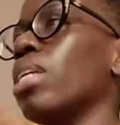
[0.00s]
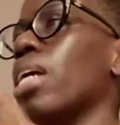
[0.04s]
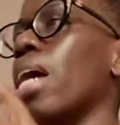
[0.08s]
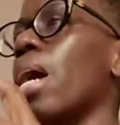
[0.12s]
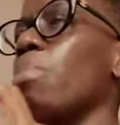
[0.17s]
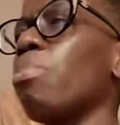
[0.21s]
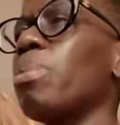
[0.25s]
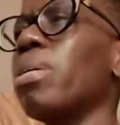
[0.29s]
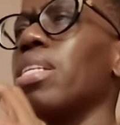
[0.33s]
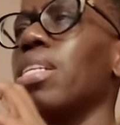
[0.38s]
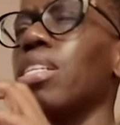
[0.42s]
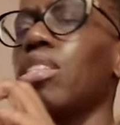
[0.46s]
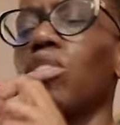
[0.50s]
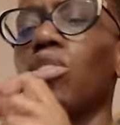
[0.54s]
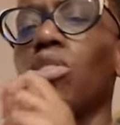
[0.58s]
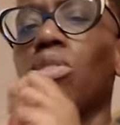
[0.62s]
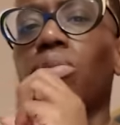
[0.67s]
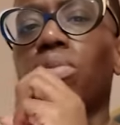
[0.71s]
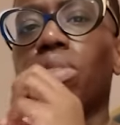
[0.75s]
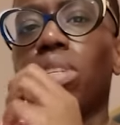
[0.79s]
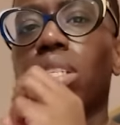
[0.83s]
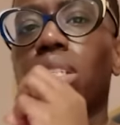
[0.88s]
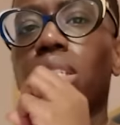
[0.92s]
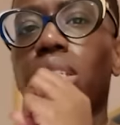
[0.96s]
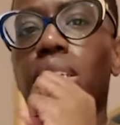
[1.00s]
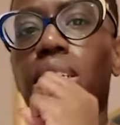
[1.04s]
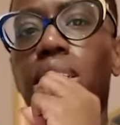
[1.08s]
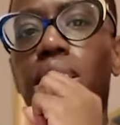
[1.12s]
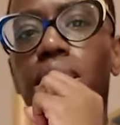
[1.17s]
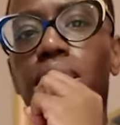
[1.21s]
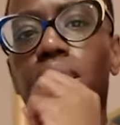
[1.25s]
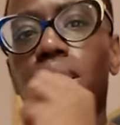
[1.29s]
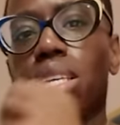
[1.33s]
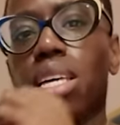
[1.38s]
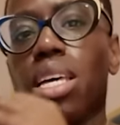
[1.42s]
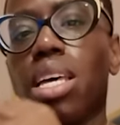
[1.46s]
Happiness often
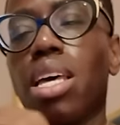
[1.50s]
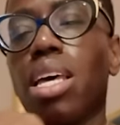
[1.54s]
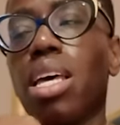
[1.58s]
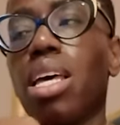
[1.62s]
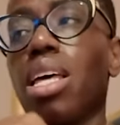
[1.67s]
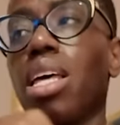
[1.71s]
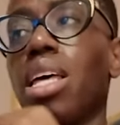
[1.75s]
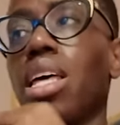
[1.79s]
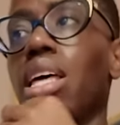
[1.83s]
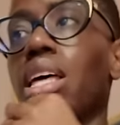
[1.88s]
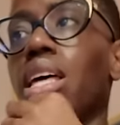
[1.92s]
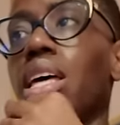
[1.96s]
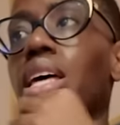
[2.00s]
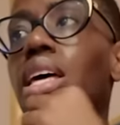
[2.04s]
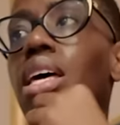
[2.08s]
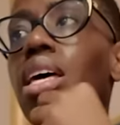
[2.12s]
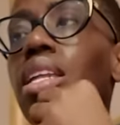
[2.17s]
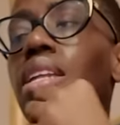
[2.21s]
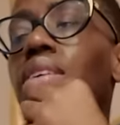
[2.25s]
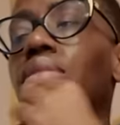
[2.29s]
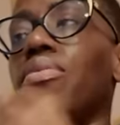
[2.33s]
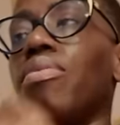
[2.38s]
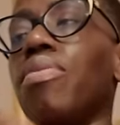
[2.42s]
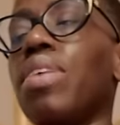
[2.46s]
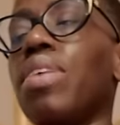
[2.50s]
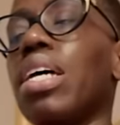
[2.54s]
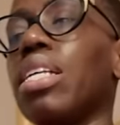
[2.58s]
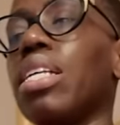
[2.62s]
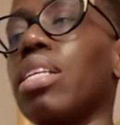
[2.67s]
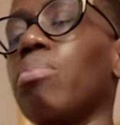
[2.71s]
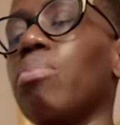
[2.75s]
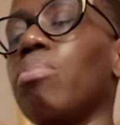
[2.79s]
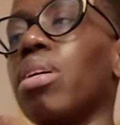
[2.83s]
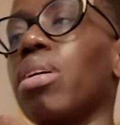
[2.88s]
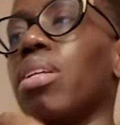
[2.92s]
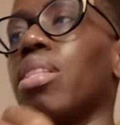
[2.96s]
needs an
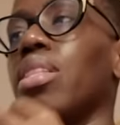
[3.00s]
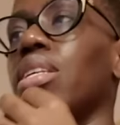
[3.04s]
event, but